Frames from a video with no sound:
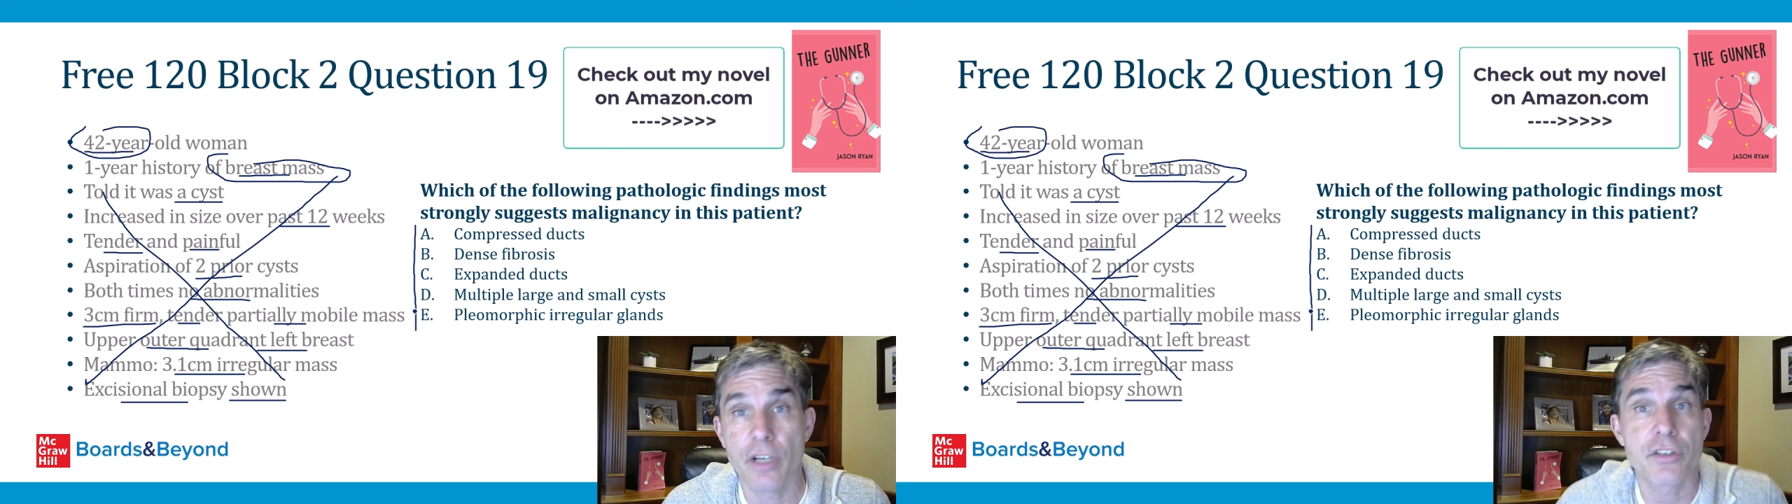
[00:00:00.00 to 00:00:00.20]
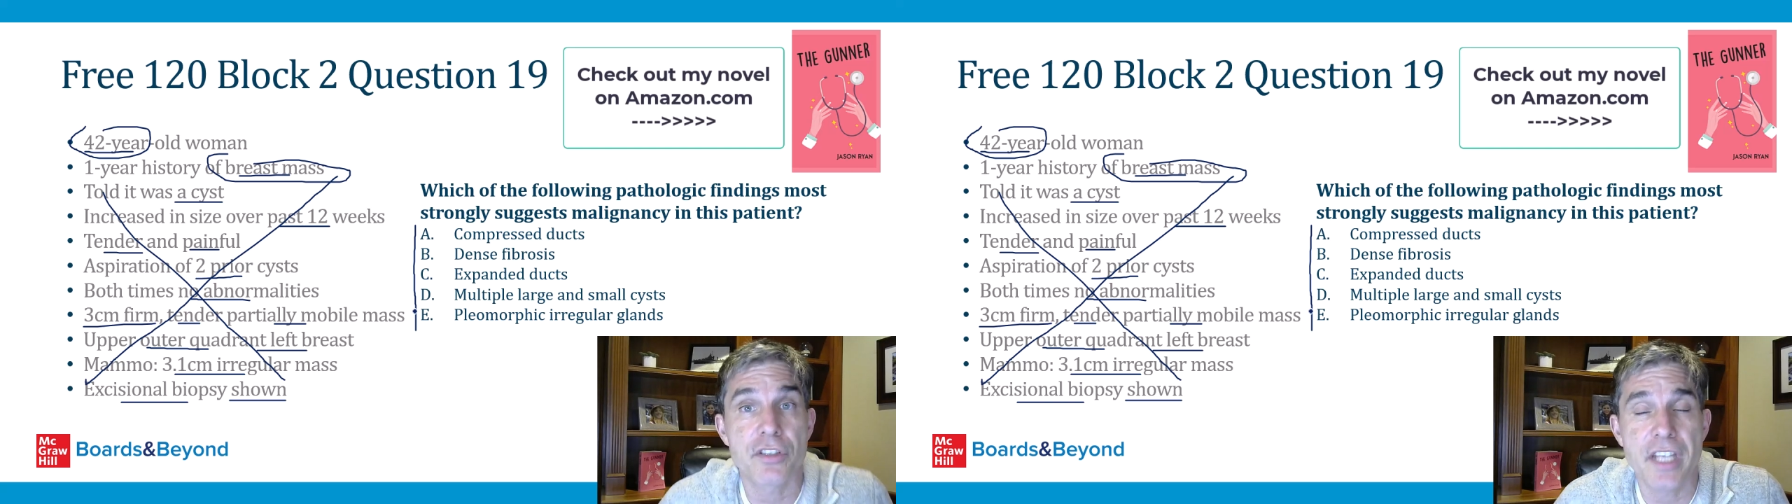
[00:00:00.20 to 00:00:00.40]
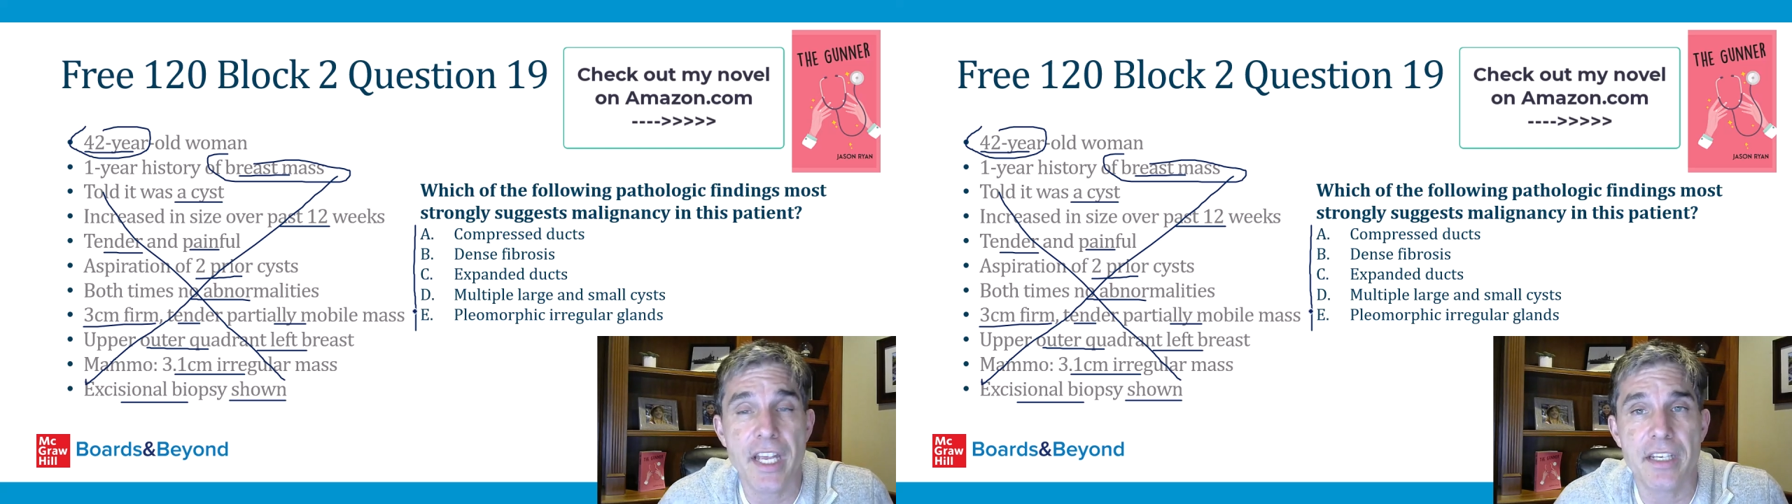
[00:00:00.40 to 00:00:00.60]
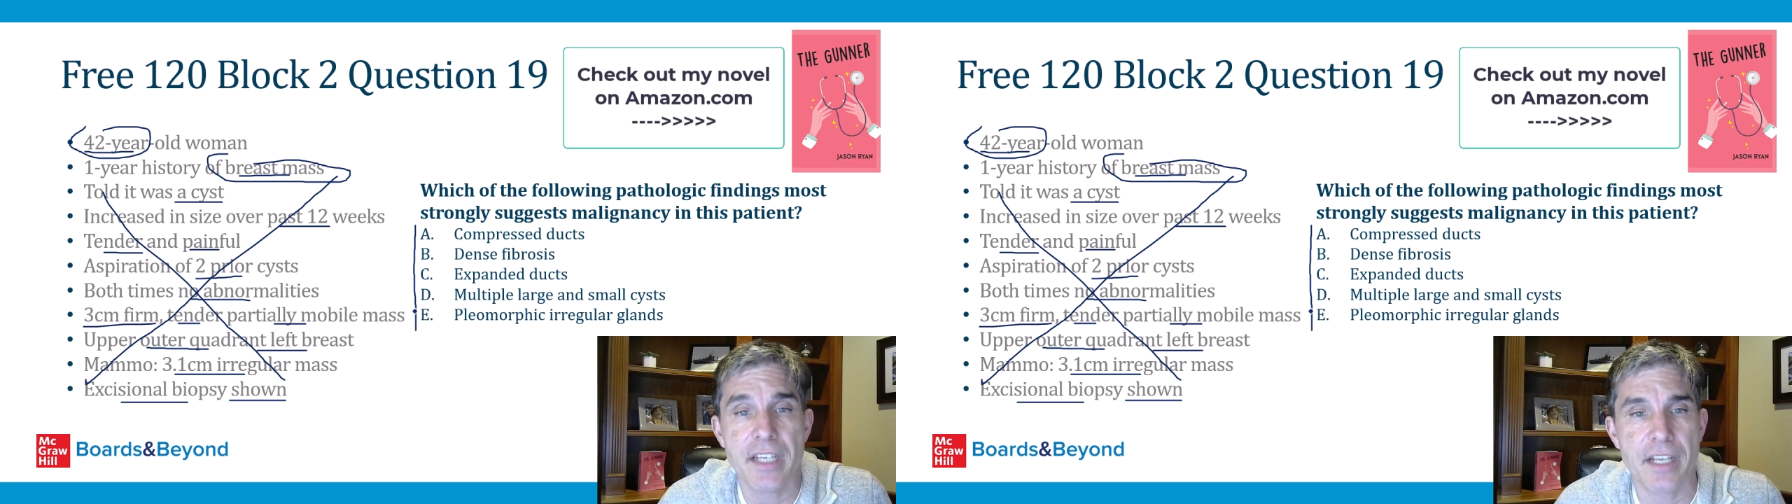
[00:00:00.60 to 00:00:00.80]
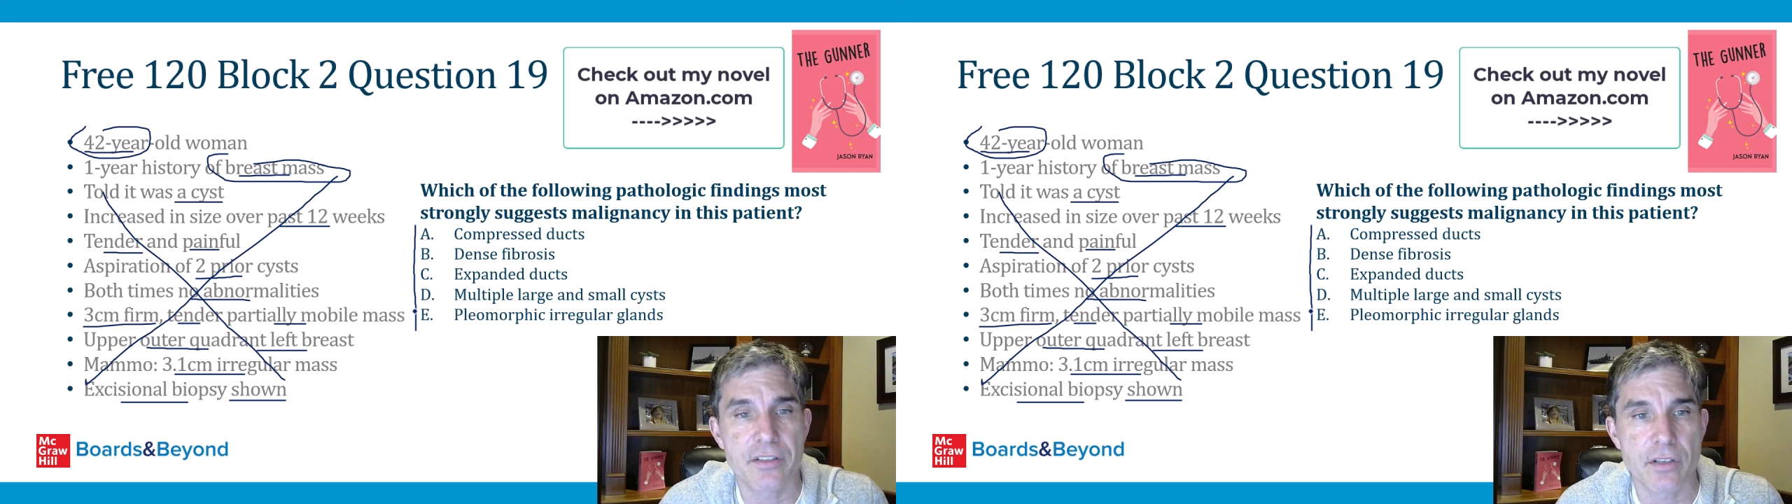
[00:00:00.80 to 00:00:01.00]
understand
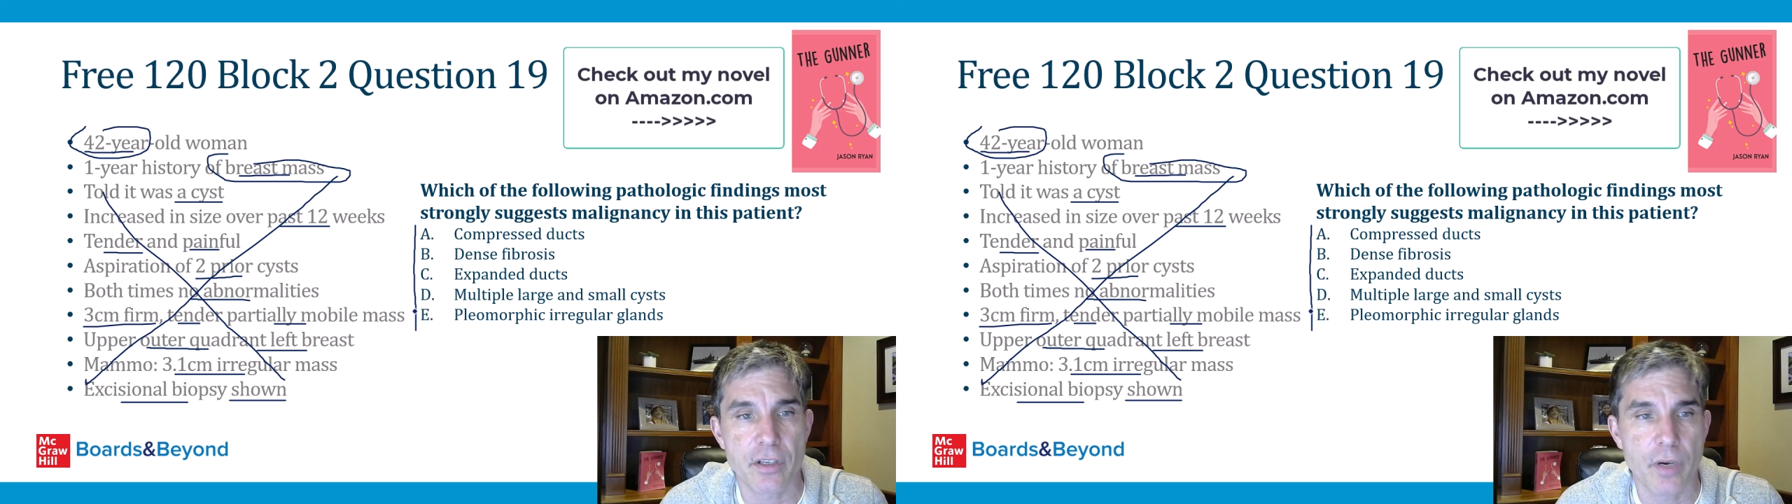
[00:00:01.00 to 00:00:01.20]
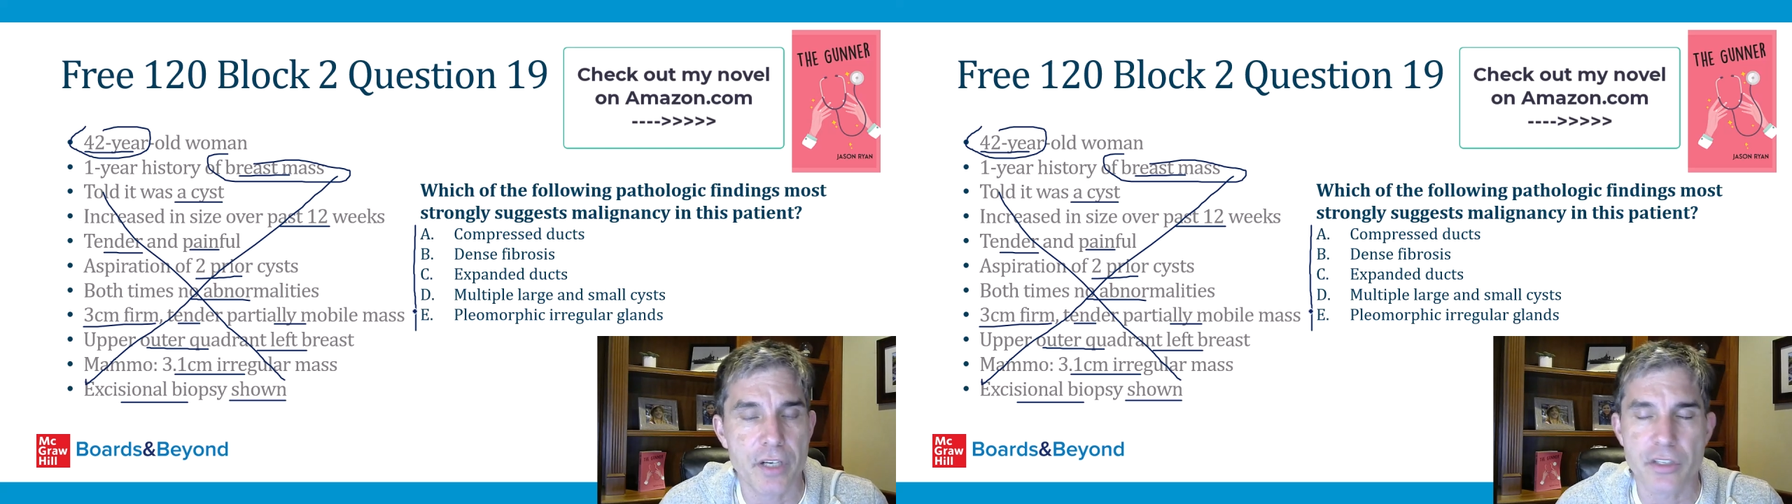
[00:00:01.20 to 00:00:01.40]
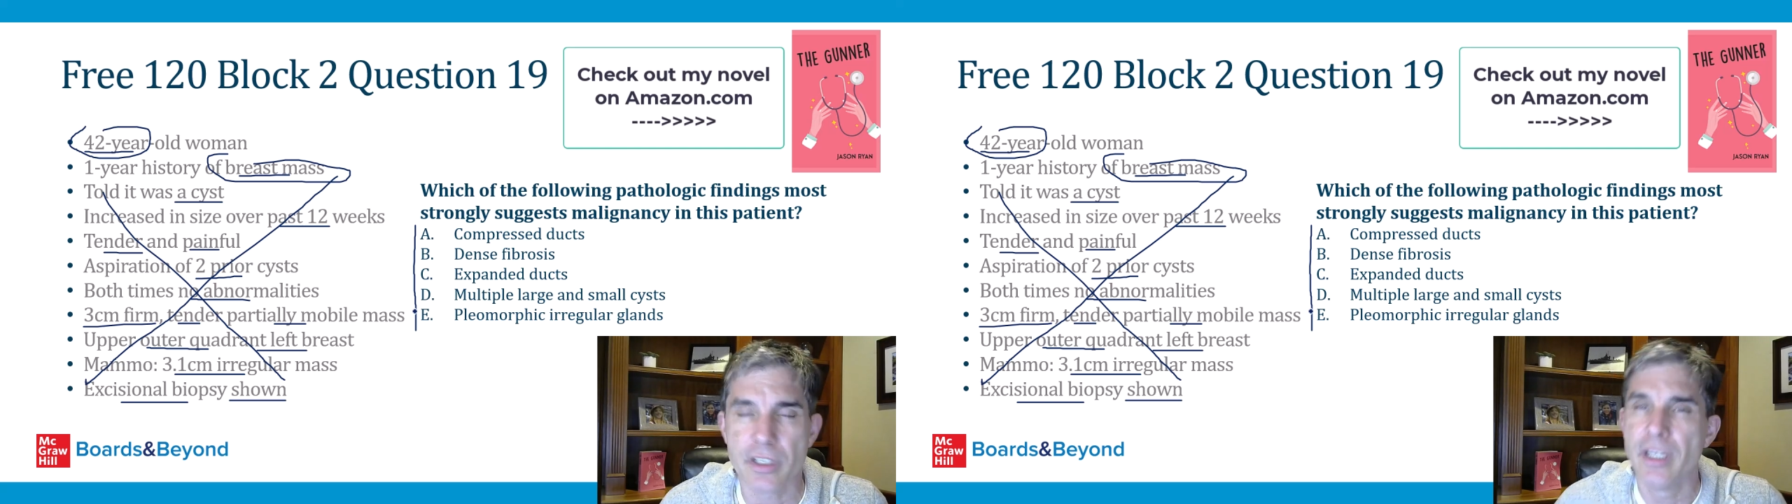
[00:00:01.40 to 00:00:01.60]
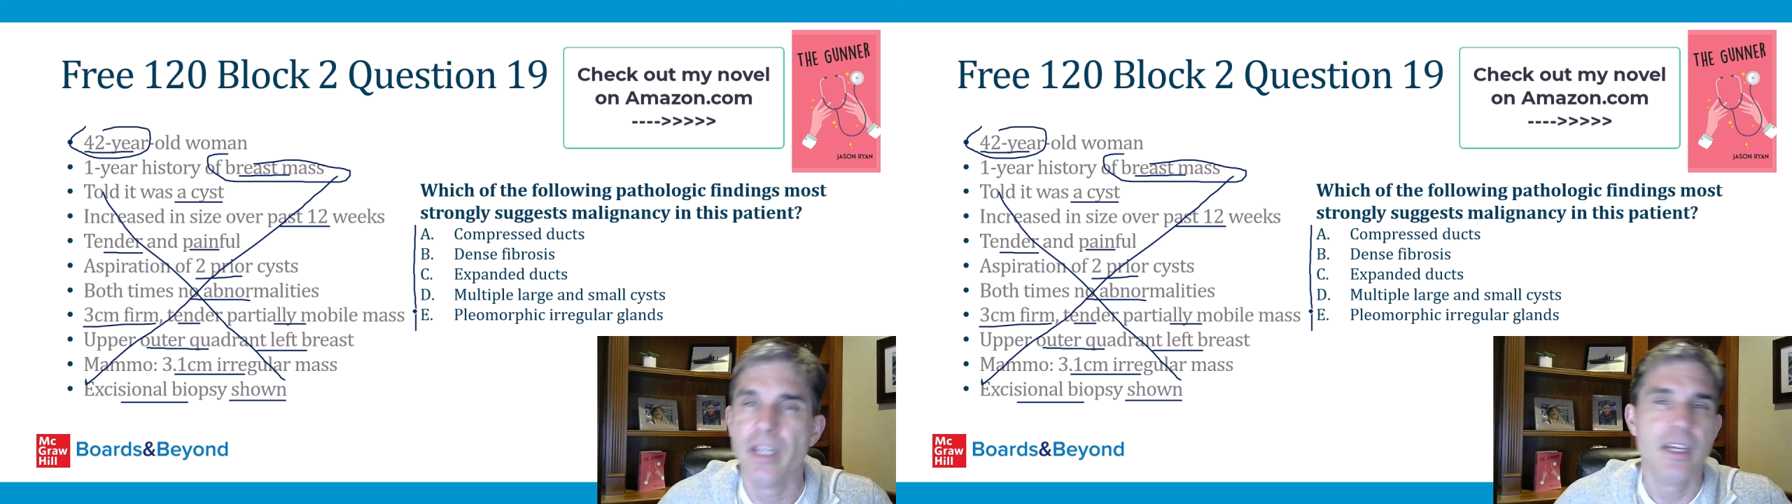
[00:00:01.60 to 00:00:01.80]
to answer the question.